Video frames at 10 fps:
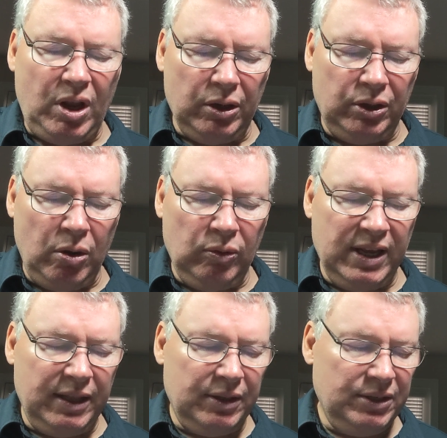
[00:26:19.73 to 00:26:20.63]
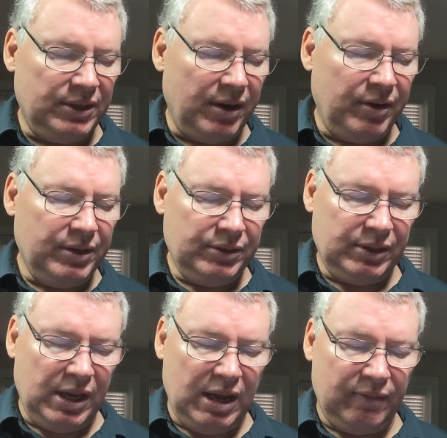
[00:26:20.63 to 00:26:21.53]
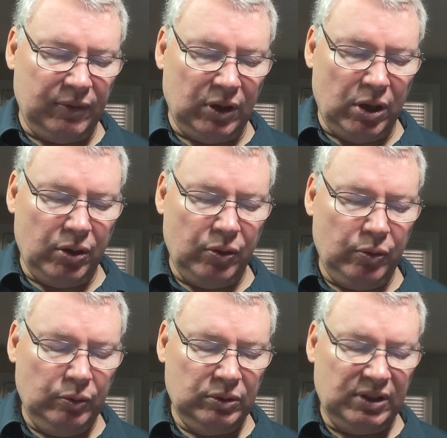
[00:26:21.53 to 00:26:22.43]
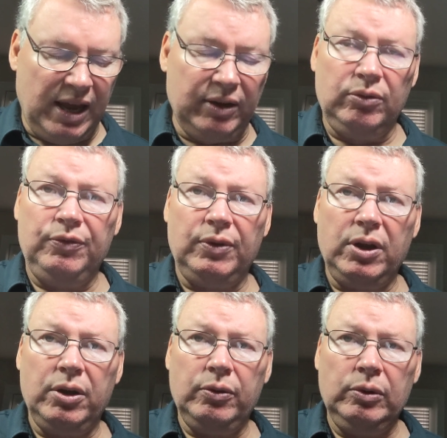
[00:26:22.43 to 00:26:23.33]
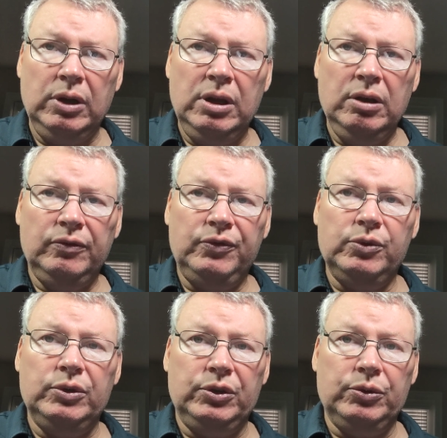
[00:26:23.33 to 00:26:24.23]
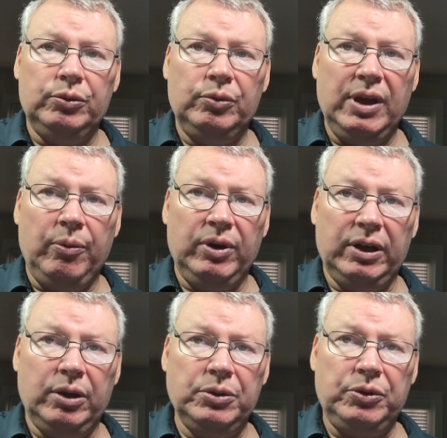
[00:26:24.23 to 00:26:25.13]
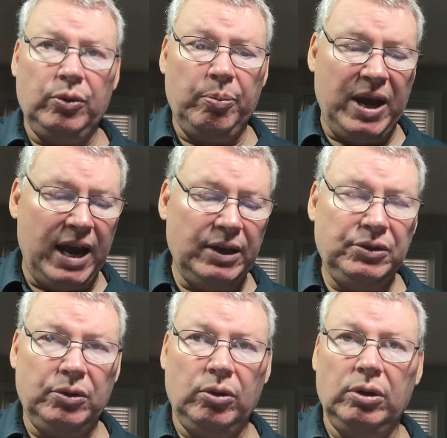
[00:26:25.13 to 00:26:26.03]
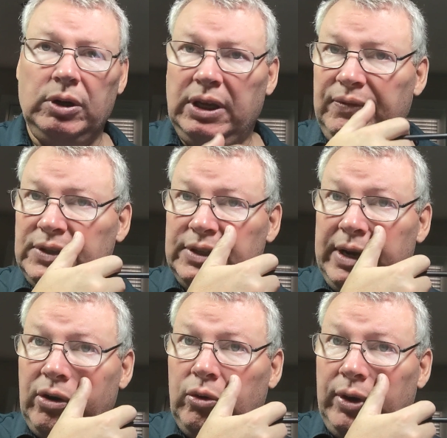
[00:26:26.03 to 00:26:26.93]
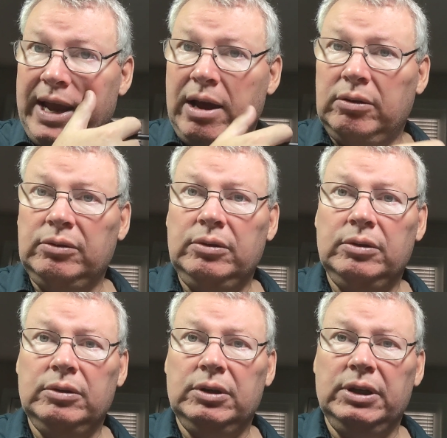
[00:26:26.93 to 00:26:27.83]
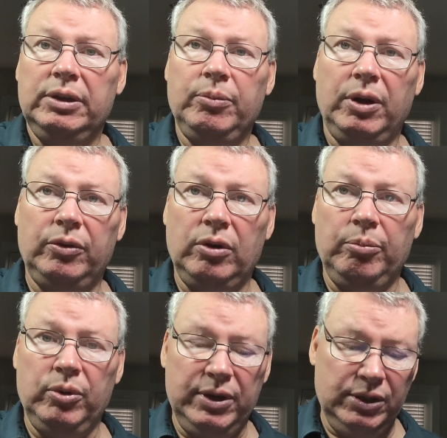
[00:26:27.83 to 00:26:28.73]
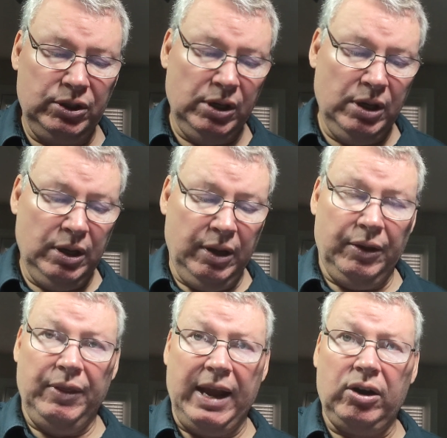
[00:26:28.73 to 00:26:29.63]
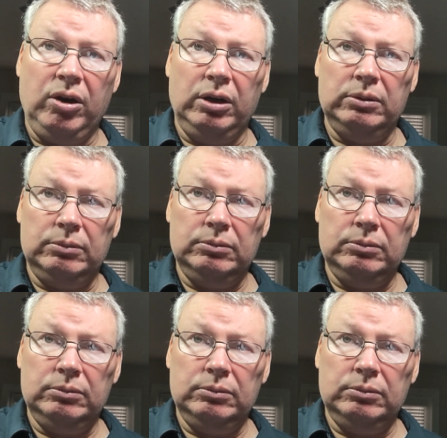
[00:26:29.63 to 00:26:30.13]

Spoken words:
don't let these areas that have low tidal flow fool you that when it goes through a pass or if it's narrowed down under a bridge, that current